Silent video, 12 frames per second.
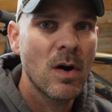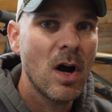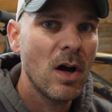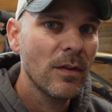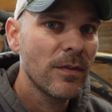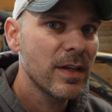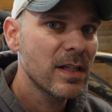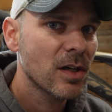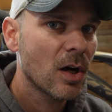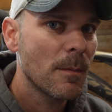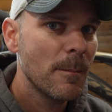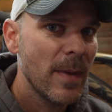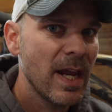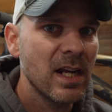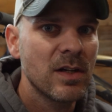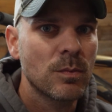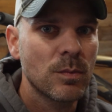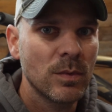All of these are
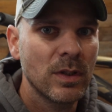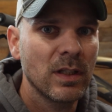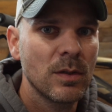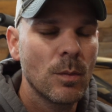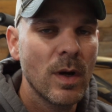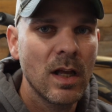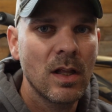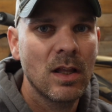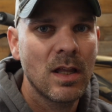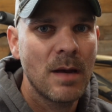made really well.